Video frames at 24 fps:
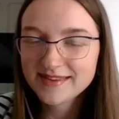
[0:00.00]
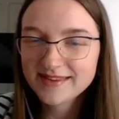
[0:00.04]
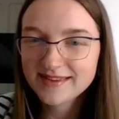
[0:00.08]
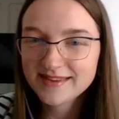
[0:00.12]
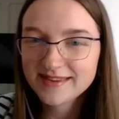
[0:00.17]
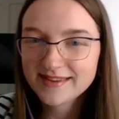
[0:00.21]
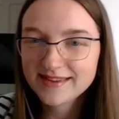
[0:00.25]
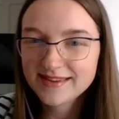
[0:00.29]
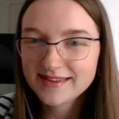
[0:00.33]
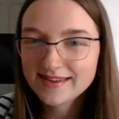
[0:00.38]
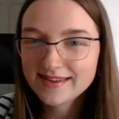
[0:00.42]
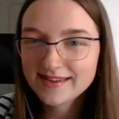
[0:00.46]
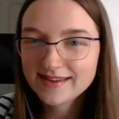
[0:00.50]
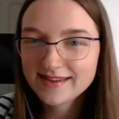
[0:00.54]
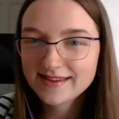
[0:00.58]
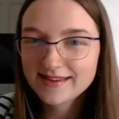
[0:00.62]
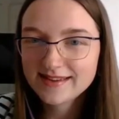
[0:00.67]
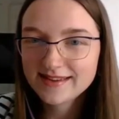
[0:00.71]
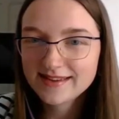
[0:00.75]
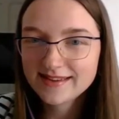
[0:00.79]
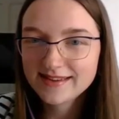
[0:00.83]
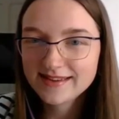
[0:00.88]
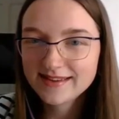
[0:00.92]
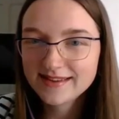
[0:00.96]

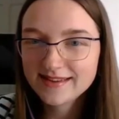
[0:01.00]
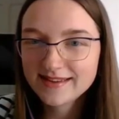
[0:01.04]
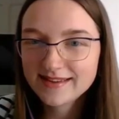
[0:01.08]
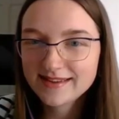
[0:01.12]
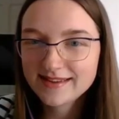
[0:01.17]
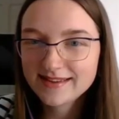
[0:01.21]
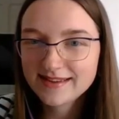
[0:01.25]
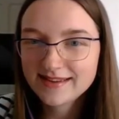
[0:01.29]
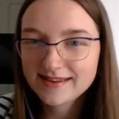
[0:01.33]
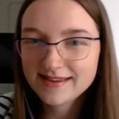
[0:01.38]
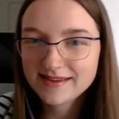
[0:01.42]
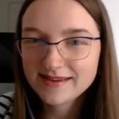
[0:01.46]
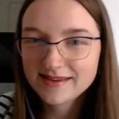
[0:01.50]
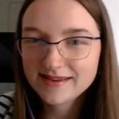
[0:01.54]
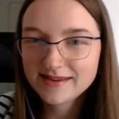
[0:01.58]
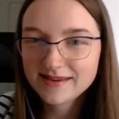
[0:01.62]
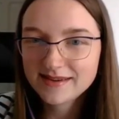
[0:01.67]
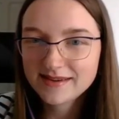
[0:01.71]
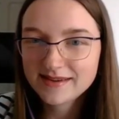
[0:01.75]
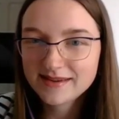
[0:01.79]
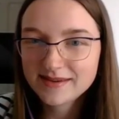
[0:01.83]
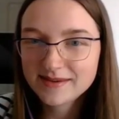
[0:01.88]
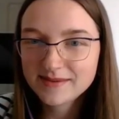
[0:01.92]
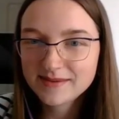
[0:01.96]

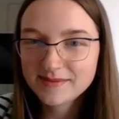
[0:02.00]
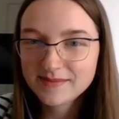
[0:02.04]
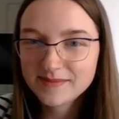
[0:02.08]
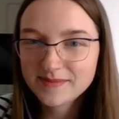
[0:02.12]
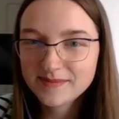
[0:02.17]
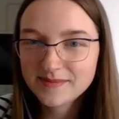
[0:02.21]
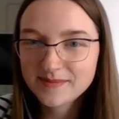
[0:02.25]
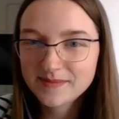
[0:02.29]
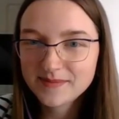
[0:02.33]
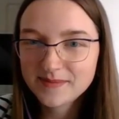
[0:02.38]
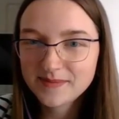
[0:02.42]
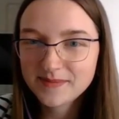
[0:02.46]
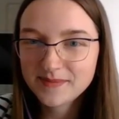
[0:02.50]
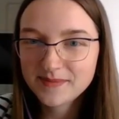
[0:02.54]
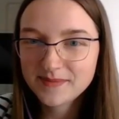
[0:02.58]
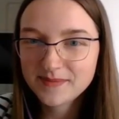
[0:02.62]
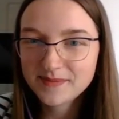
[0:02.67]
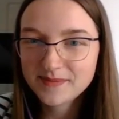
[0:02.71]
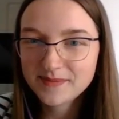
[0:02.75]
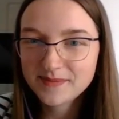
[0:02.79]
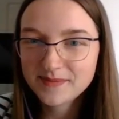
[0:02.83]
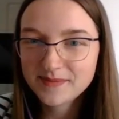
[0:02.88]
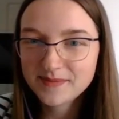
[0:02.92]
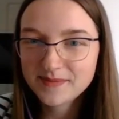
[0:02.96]

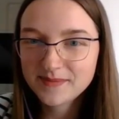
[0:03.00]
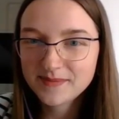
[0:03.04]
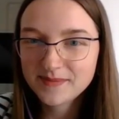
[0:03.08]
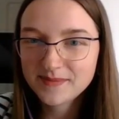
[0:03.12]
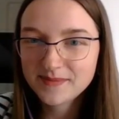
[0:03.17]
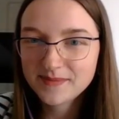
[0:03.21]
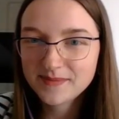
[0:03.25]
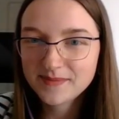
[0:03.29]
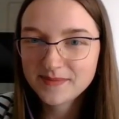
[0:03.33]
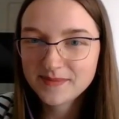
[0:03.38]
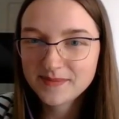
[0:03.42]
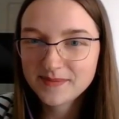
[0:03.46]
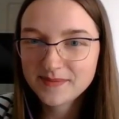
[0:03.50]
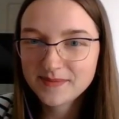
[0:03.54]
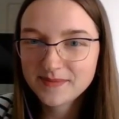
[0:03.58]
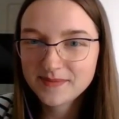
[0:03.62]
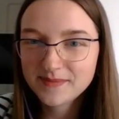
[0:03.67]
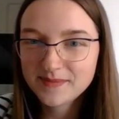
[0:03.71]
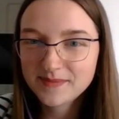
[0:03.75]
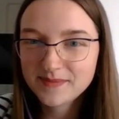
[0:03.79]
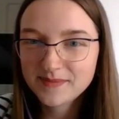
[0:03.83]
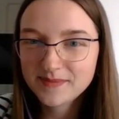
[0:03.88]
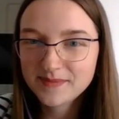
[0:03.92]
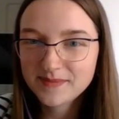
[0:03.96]

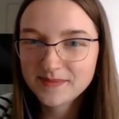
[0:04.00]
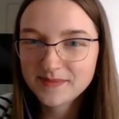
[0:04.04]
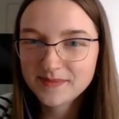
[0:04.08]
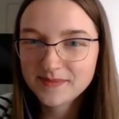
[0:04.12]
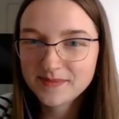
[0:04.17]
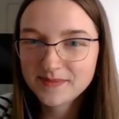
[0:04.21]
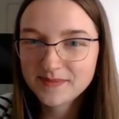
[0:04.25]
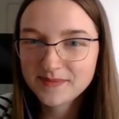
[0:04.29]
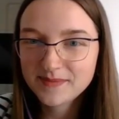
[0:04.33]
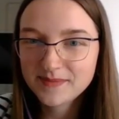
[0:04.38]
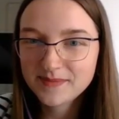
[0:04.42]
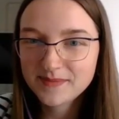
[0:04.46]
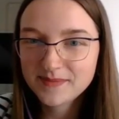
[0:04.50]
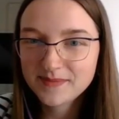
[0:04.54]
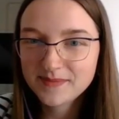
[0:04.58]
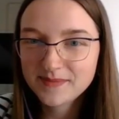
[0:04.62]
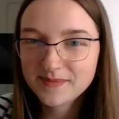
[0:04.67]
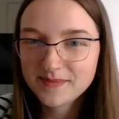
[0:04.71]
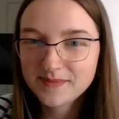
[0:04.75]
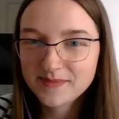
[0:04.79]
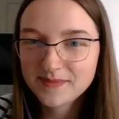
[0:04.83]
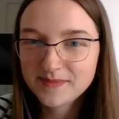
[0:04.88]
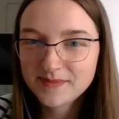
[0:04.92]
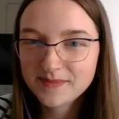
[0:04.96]

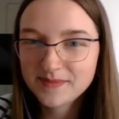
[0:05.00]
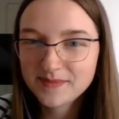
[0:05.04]
No words are spoken by the person on screen.